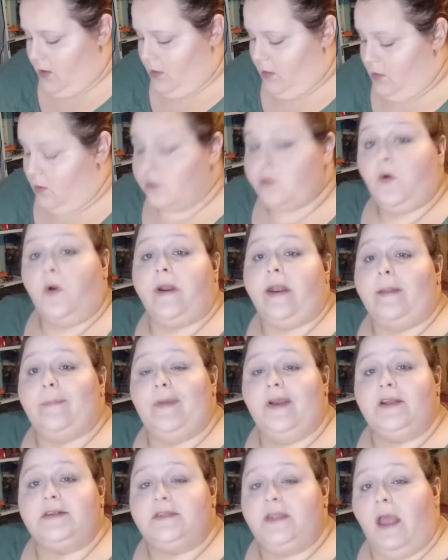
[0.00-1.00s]
Lord have
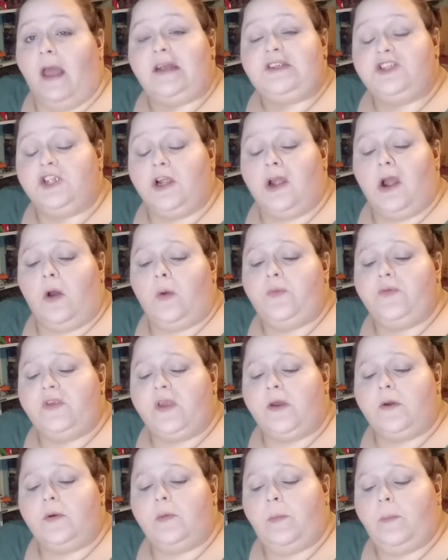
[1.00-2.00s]
mercy, I sure hope
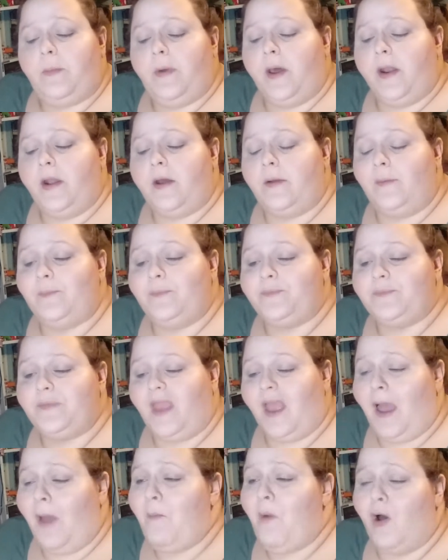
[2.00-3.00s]
so. But I'm
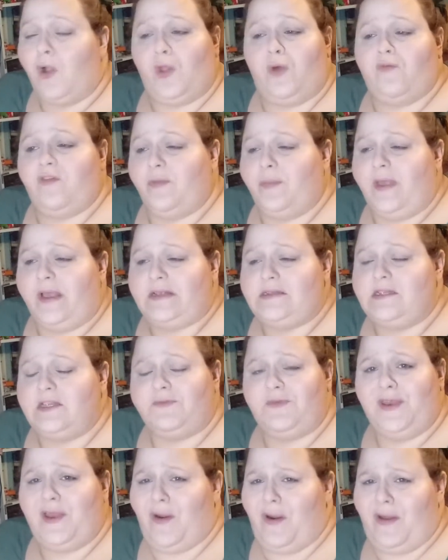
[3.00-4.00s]
all over the place in this
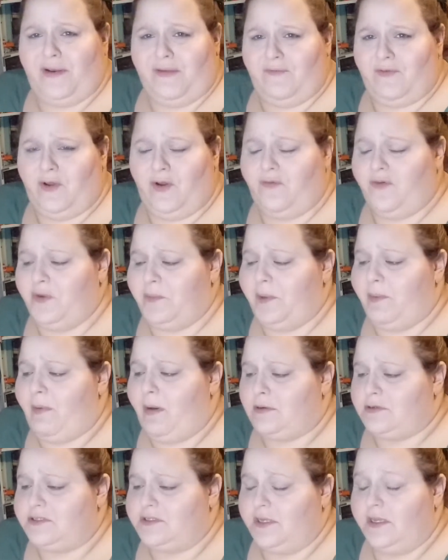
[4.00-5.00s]
video. I don't even know if it'll be
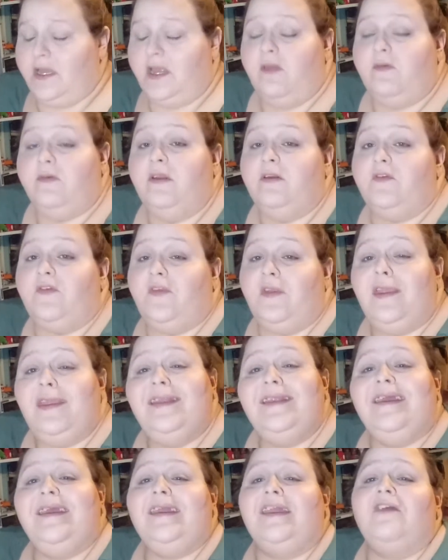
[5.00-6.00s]
posted. If you're seeing
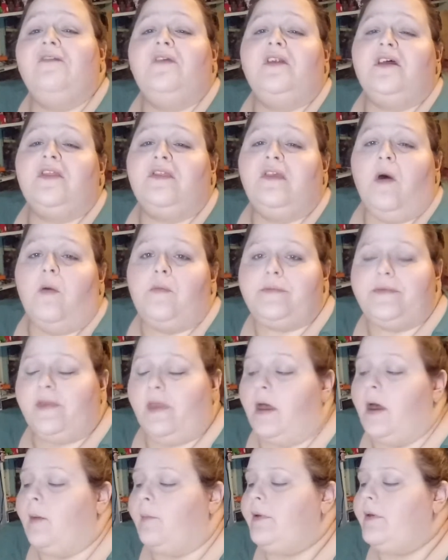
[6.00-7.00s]
it, give it a thumbs
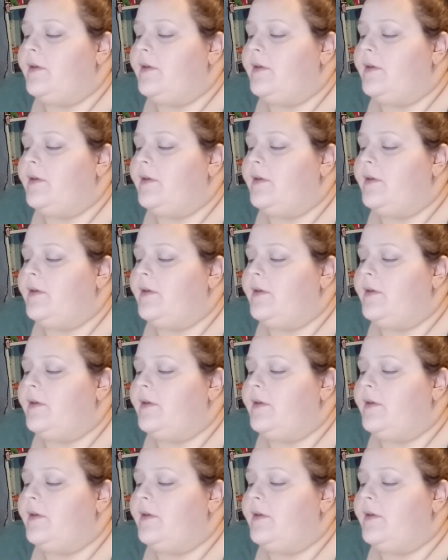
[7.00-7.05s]
up.